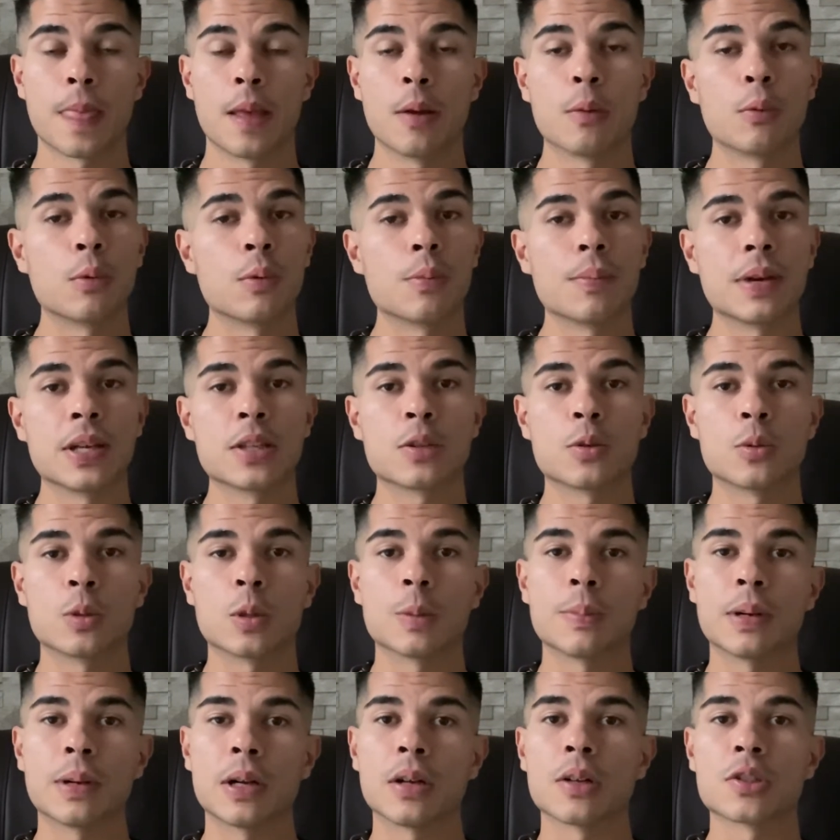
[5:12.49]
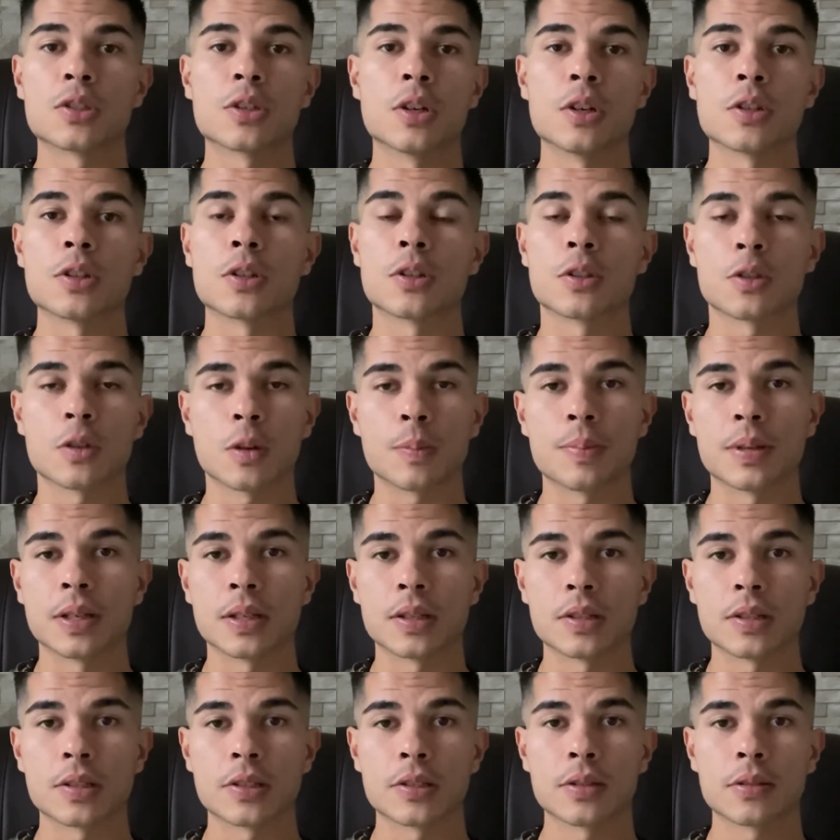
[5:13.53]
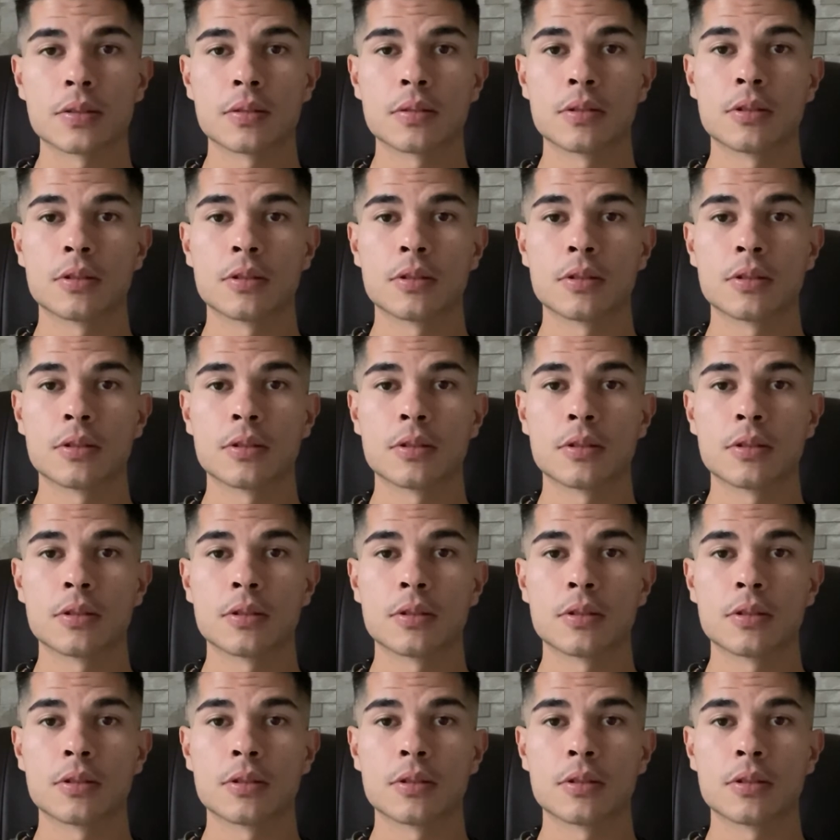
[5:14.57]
We may talk about certain topics,